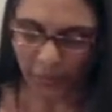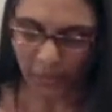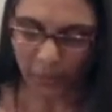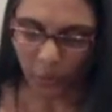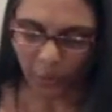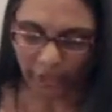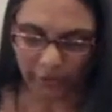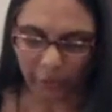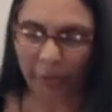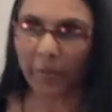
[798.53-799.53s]
moving
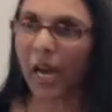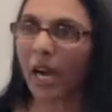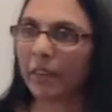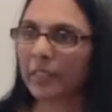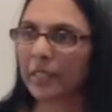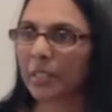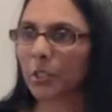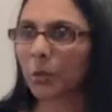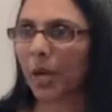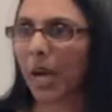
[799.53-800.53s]
from harvest
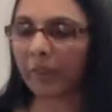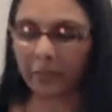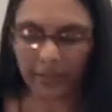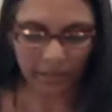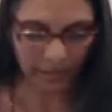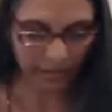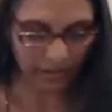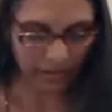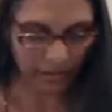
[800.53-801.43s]
to harvest.